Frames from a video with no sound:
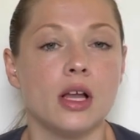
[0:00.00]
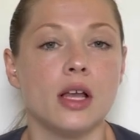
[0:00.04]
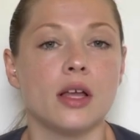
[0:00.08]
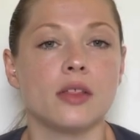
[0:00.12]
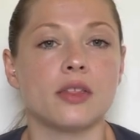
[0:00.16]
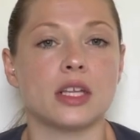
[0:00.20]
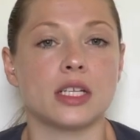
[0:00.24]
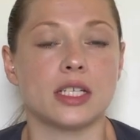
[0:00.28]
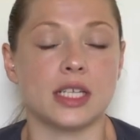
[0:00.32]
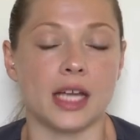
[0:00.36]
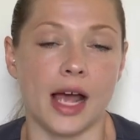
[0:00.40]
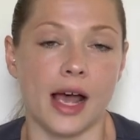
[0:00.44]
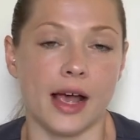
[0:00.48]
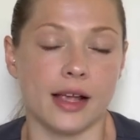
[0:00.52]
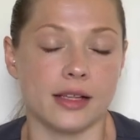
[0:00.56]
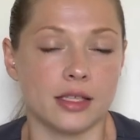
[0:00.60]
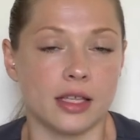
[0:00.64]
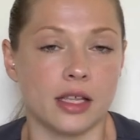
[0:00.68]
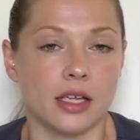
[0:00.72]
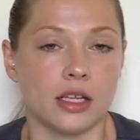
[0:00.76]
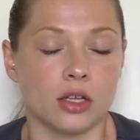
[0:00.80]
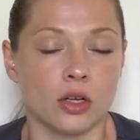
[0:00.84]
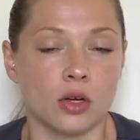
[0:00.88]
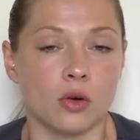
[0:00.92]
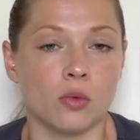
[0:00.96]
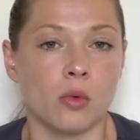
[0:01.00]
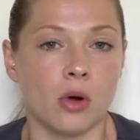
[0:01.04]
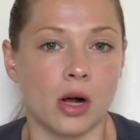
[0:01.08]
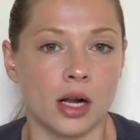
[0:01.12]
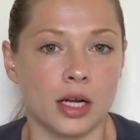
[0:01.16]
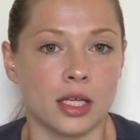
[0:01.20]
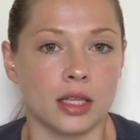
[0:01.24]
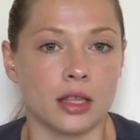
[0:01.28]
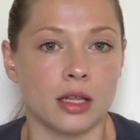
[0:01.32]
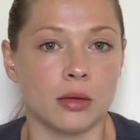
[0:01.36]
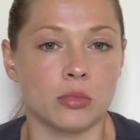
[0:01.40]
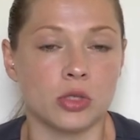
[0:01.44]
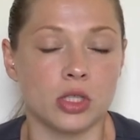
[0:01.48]
the task that you're
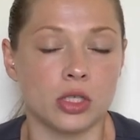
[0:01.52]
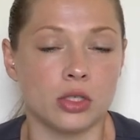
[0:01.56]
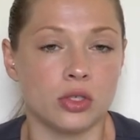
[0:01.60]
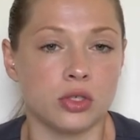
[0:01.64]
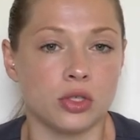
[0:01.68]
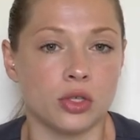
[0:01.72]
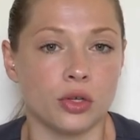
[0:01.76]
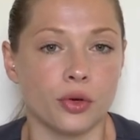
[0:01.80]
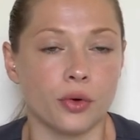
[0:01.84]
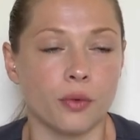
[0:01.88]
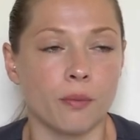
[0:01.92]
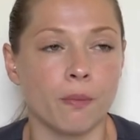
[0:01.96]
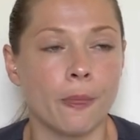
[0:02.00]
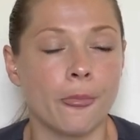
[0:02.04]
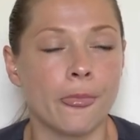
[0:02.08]
wanting them to do.